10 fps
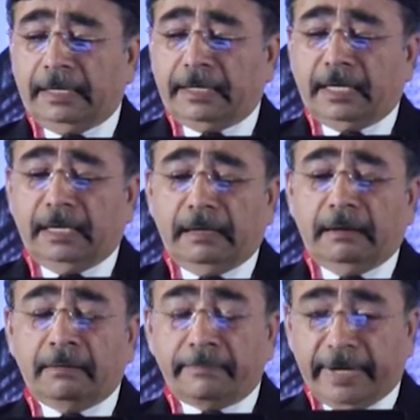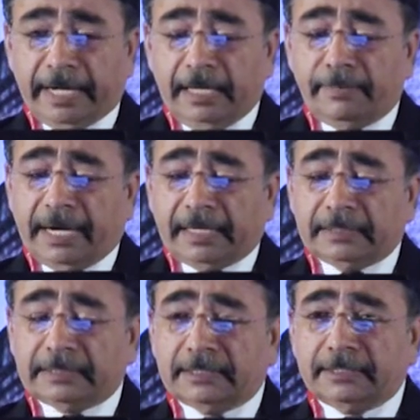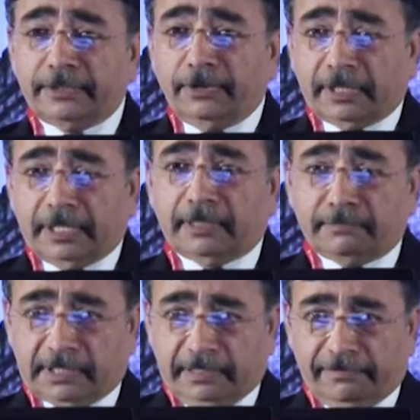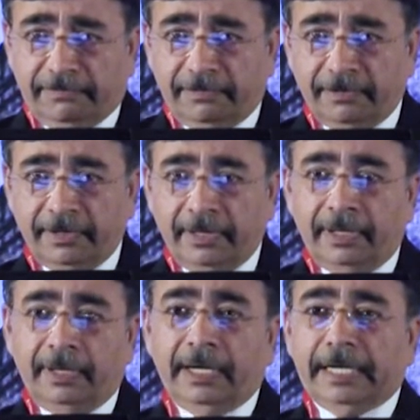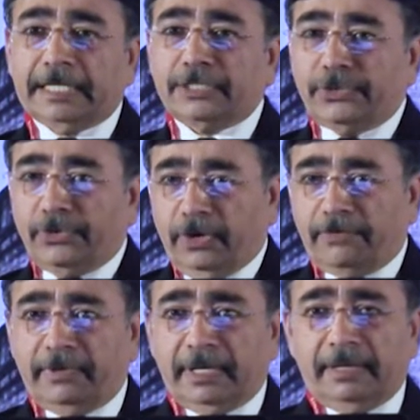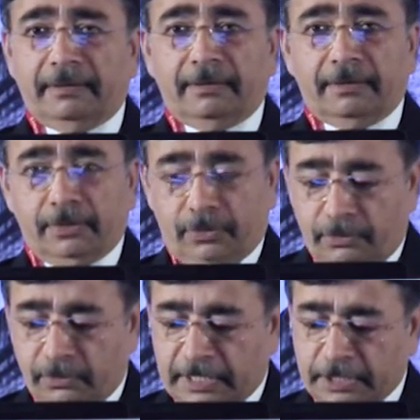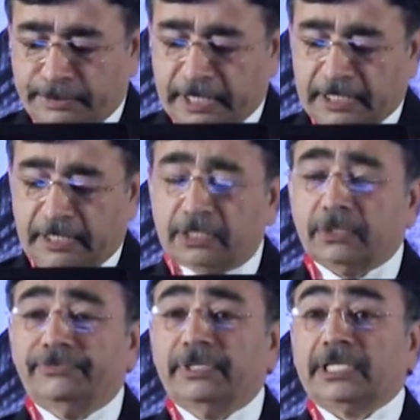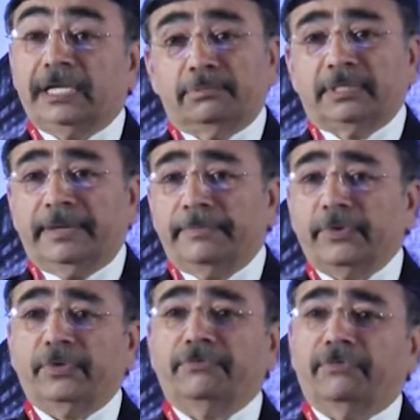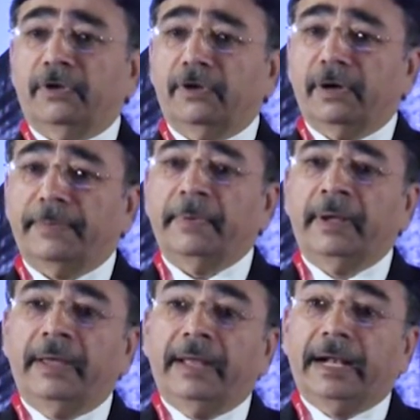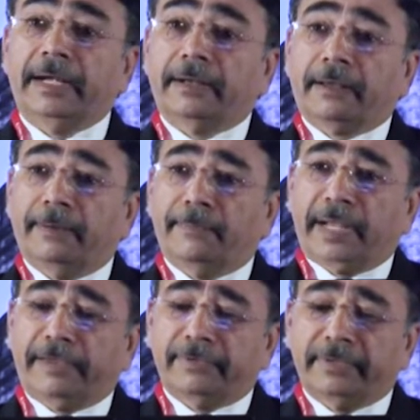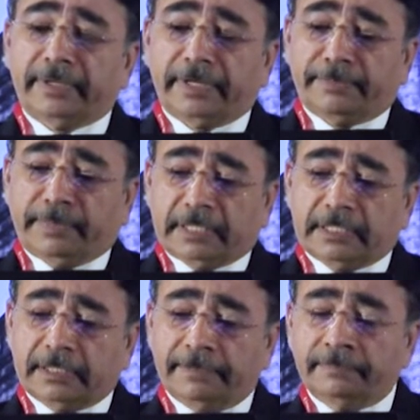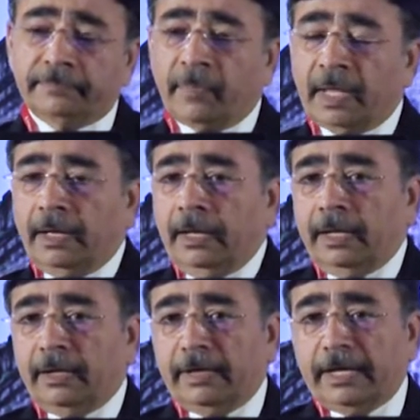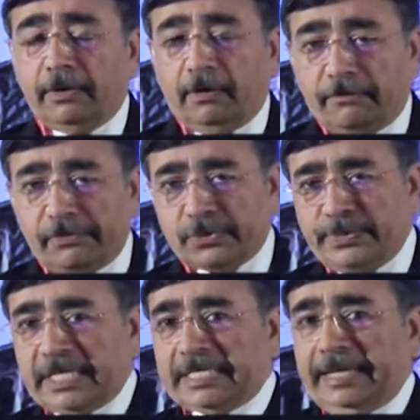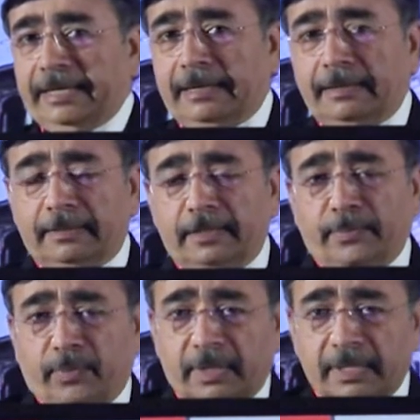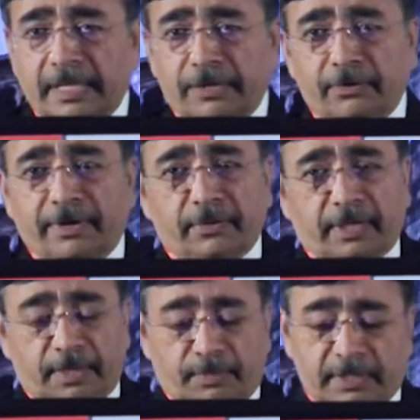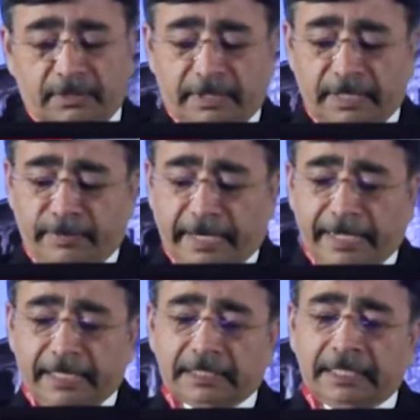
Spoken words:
clinical medical practice is the doctor himself. It is your word to these patients, which helps them follow up and comply with the treatments. Now, in office-based care, another important thing you have to keep in mind